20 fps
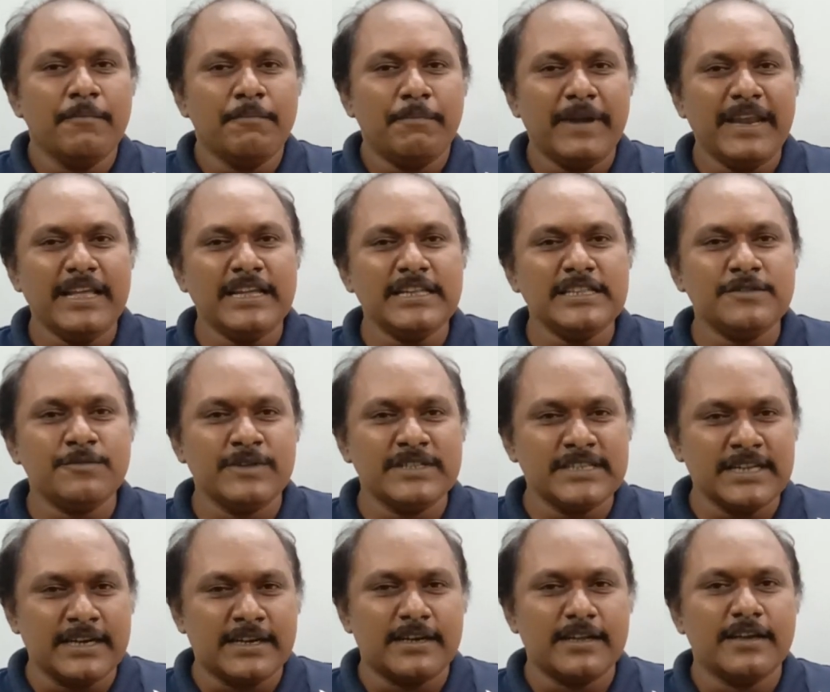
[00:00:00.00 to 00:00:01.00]
Please
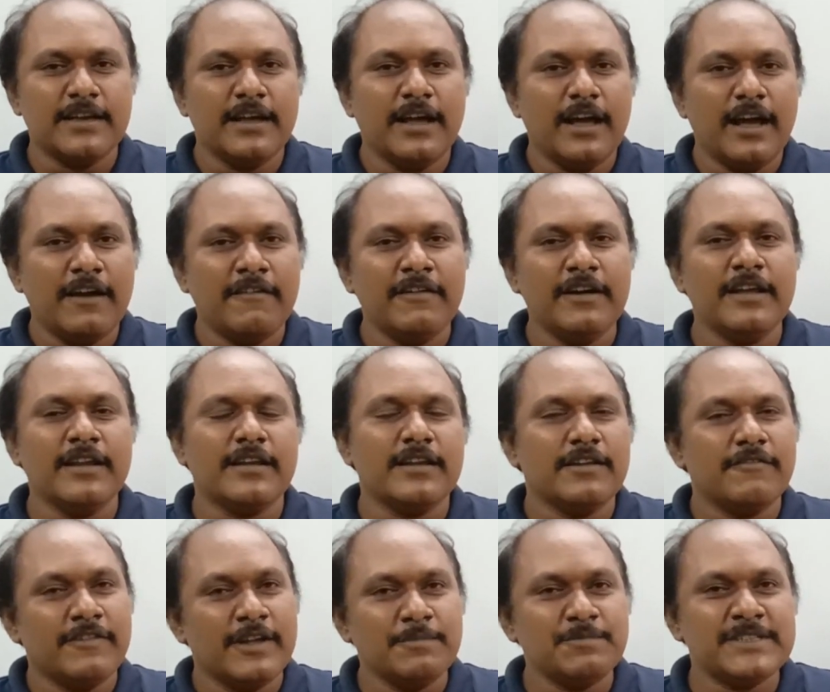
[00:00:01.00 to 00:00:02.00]
visit our
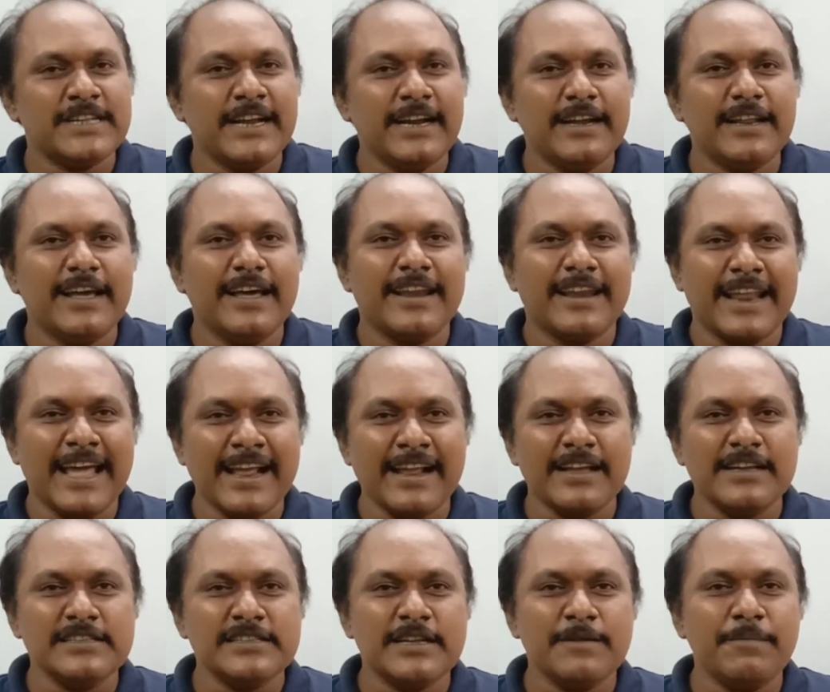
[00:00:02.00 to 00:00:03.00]
website
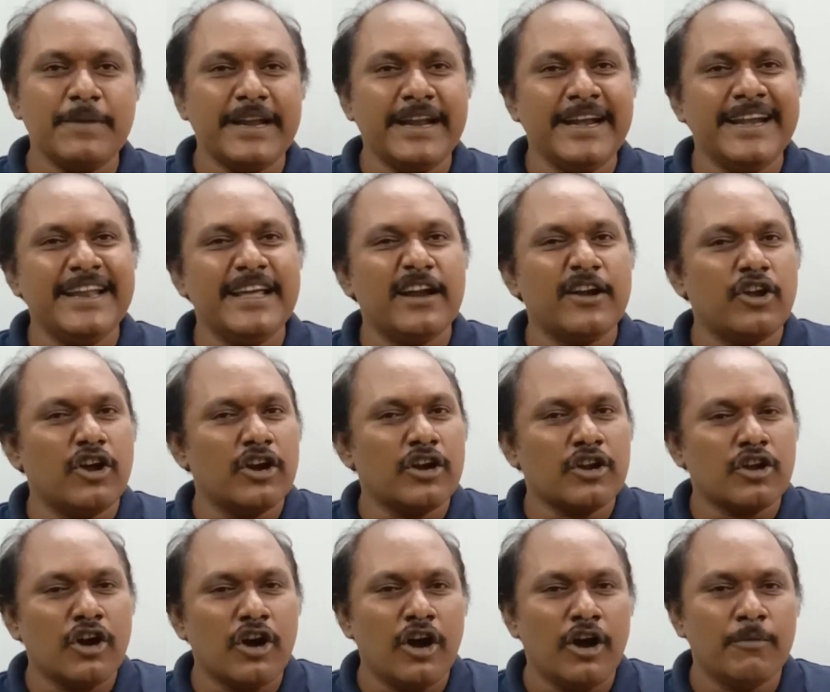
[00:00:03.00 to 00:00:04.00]

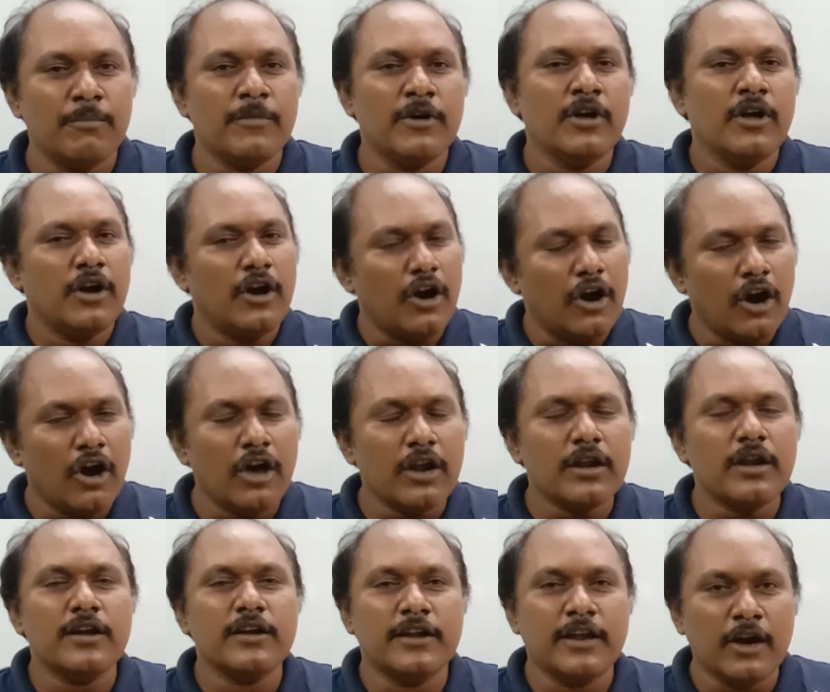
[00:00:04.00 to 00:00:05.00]
rankershubindia.com
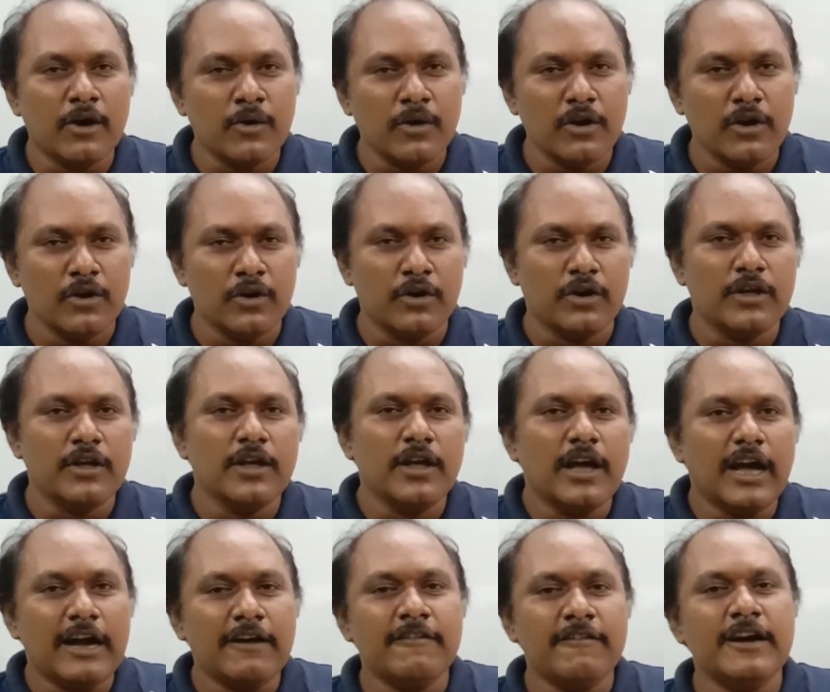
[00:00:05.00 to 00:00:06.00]
or download
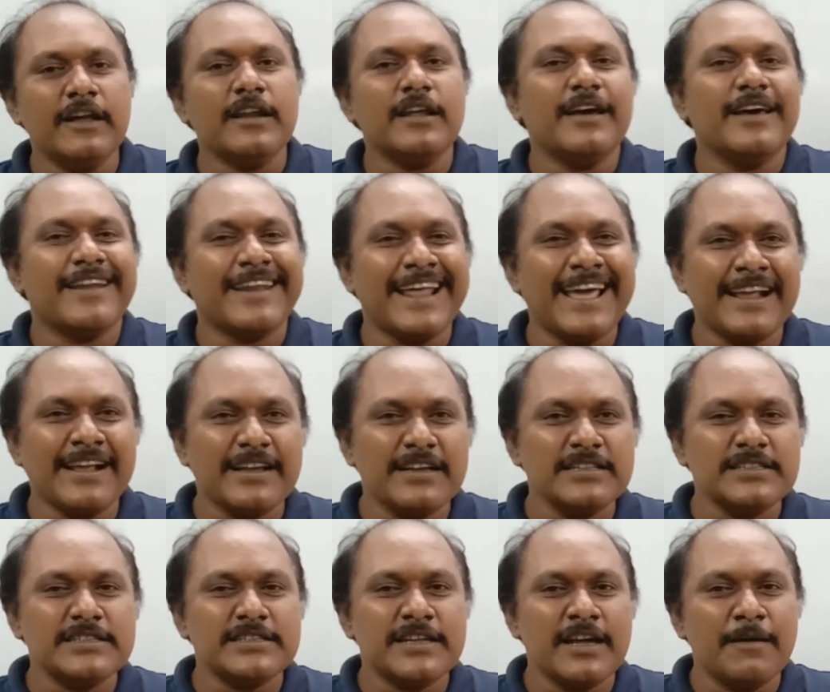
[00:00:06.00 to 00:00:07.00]
our
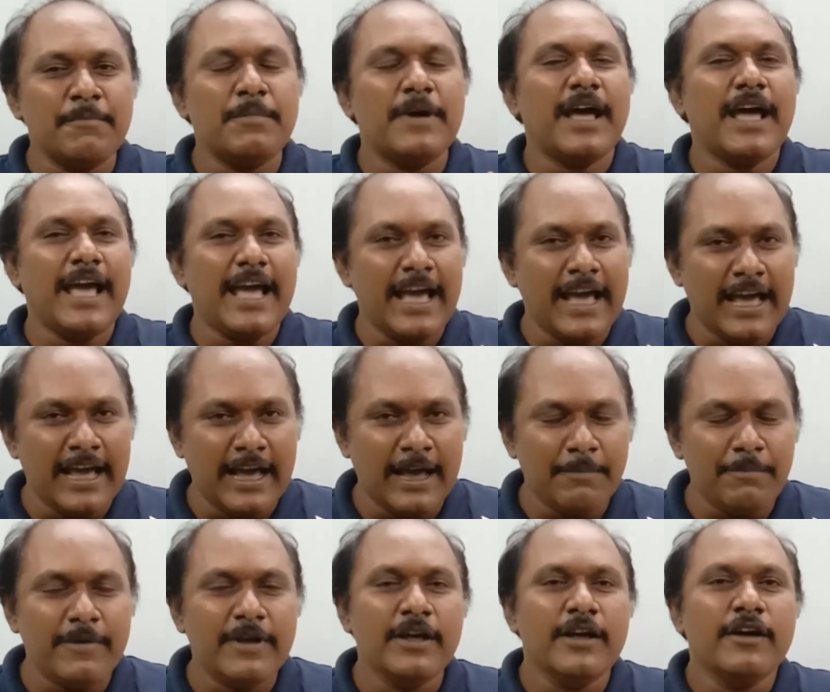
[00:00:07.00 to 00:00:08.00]
Rankers Hub
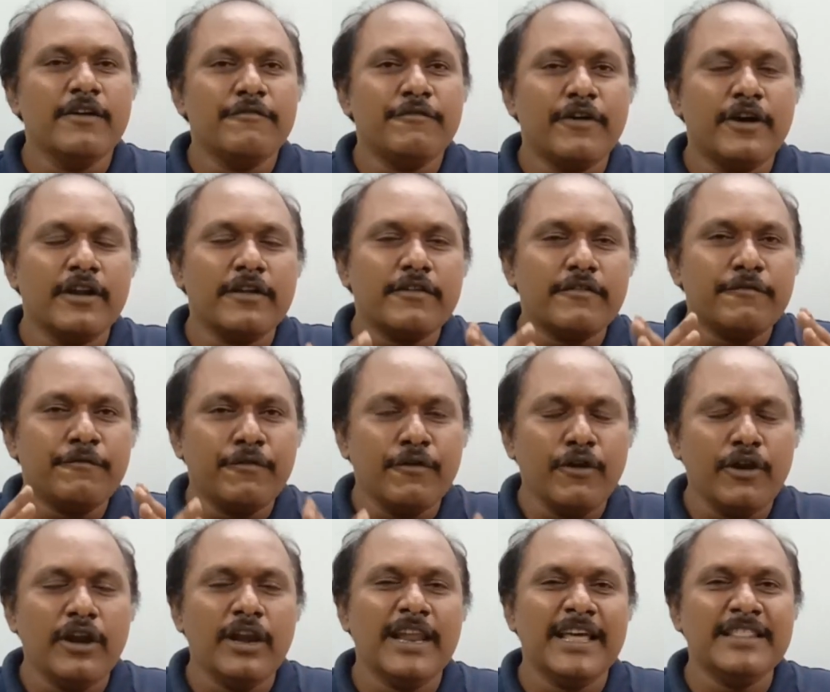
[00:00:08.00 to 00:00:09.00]
app for
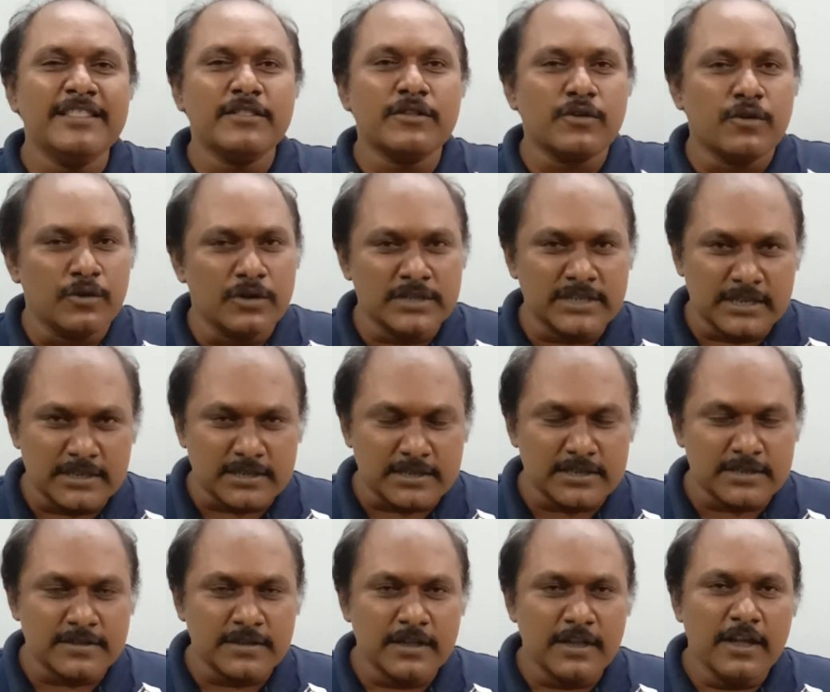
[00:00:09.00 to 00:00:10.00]
full-length courses